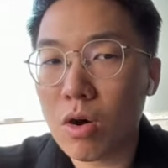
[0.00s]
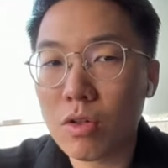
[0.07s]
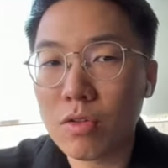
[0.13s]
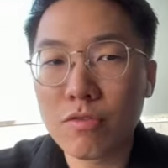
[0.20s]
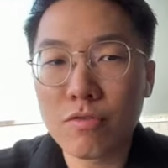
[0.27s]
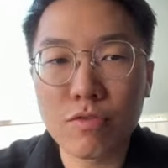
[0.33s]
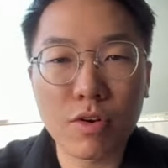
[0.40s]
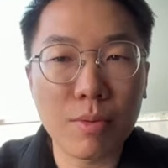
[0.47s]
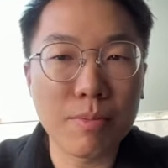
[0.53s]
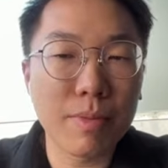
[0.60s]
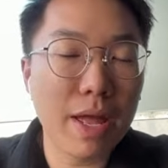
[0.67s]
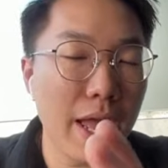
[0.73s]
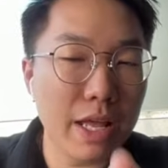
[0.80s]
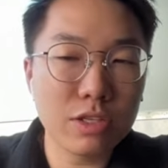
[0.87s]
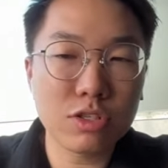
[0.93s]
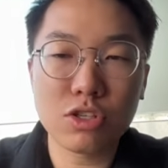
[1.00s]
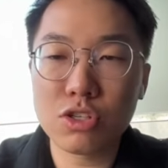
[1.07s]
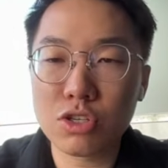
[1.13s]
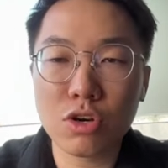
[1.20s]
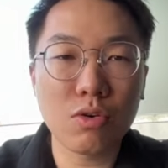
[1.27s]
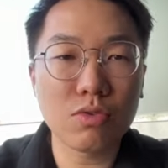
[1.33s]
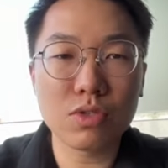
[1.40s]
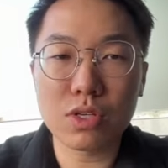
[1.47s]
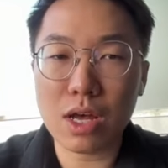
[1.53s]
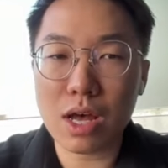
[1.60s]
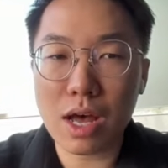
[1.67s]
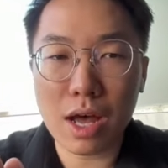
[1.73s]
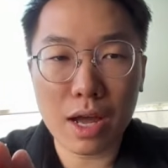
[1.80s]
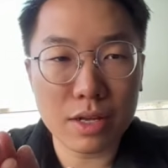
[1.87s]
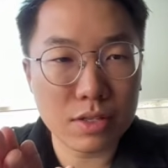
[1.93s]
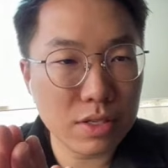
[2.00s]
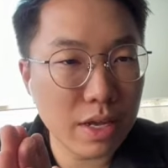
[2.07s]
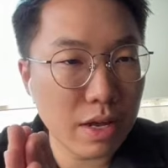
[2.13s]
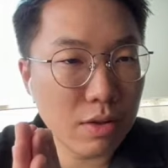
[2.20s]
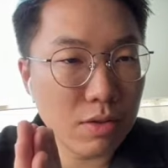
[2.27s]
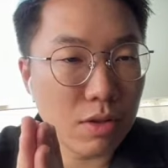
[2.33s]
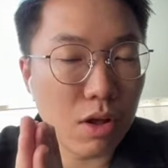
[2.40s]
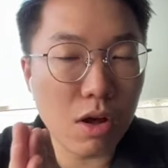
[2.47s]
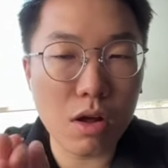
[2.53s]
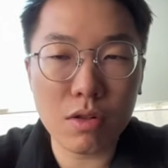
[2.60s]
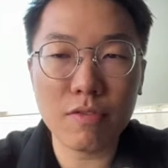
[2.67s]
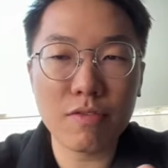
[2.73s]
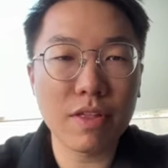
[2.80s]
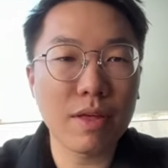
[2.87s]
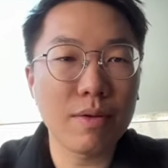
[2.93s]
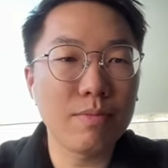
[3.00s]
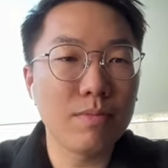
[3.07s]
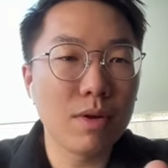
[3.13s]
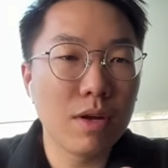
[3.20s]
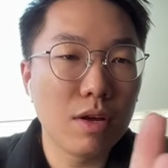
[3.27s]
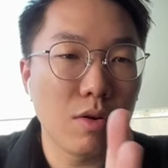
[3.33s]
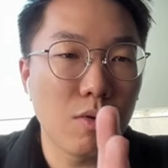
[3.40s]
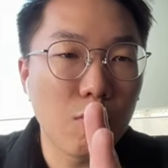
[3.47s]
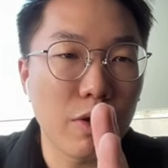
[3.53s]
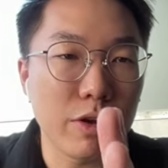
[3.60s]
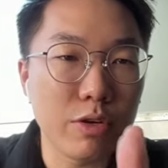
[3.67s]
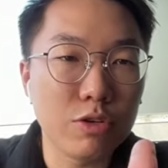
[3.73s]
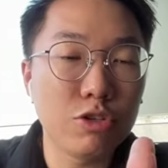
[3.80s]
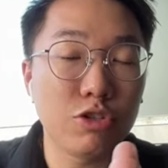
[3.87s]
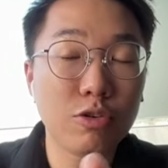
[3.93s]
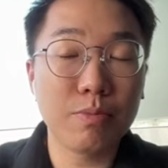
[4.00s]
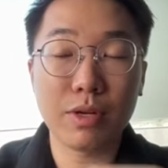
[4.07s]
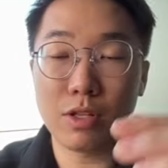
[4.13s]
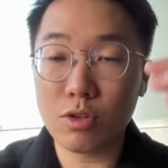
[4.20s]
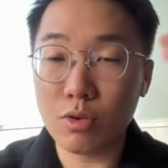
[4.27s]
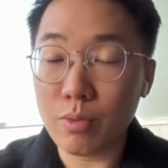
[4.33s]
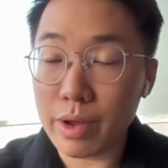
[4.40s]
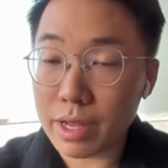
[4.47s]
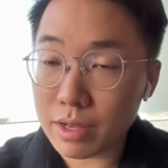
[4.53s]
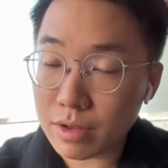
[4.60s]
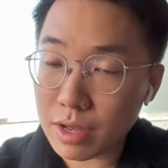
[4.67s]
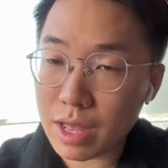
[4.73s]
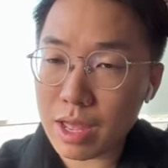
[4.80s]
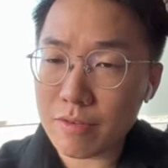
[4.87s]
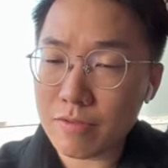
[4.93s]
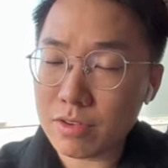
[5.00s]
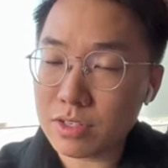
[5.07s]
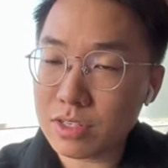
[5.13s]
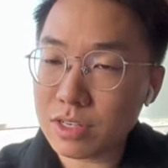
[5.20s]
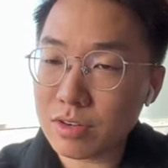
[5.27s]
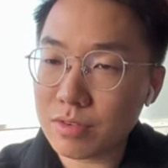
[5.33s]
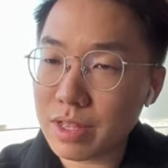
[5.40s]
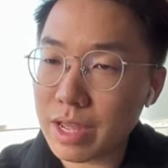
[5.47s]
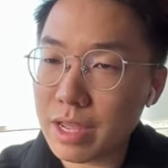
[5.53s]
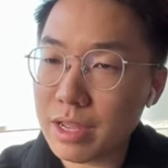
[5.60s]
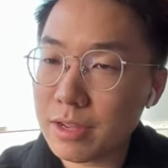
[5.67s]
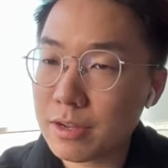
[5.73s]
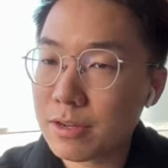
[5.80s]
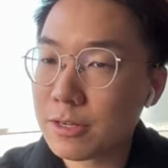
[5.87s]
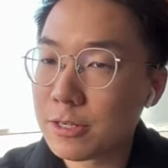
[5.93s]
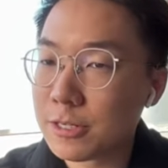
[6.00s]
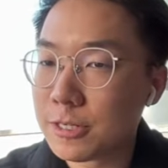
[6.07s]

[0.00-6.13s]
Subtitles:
All from head to toes, I tell all of them what you should be doing every single day,